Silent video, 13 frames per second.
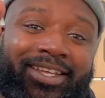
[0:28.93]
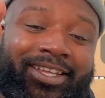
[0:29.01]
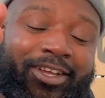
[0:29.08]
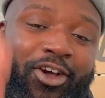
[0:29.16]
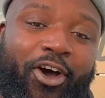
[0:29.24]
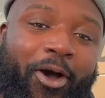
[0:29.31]

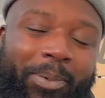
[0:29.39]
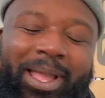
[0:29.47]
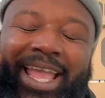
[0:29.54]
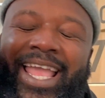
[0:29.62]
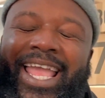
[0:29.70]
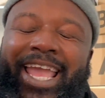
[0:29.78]
cop
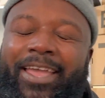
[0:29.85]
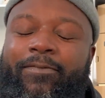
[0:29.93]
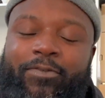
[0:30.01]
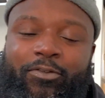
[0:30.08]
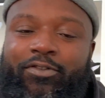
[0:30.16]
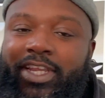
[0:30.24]

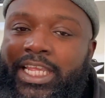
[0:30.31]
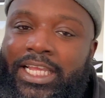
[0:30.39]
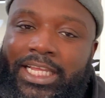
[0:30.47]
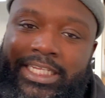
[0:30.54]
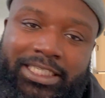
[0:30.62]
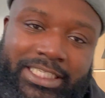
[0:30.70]
every
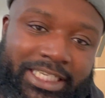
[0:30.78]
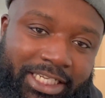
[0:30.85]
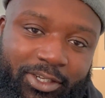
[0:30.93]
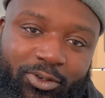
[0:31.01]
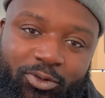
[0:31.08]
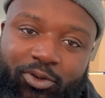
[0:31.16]

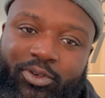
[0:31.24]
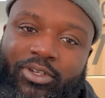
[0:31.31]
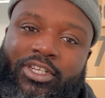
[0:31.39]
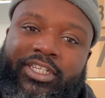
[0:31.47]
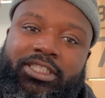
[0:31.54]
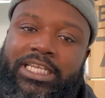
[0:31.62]
single
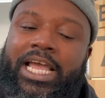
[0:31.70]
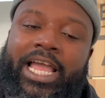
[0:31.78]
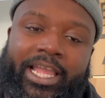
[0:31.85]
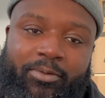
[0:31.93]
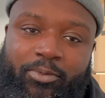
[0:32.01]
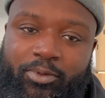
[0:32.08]

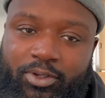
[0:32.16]
time.